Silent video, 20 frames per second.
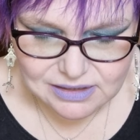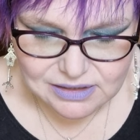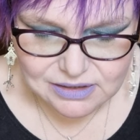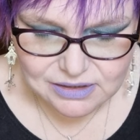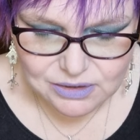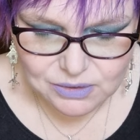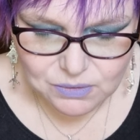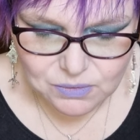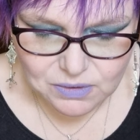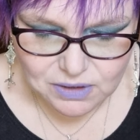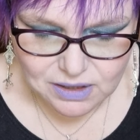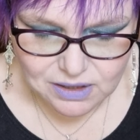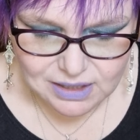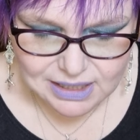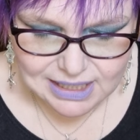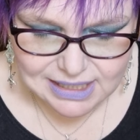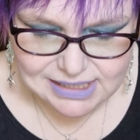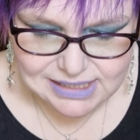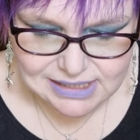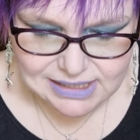you are
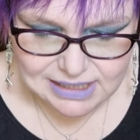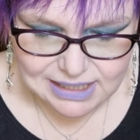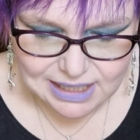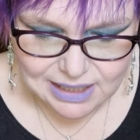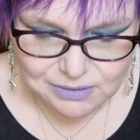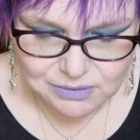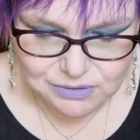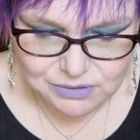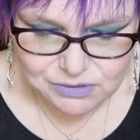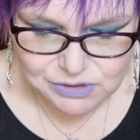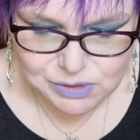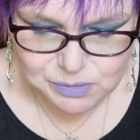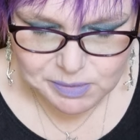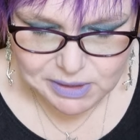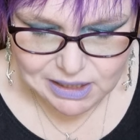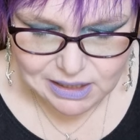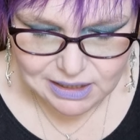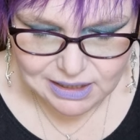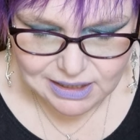casting out your spell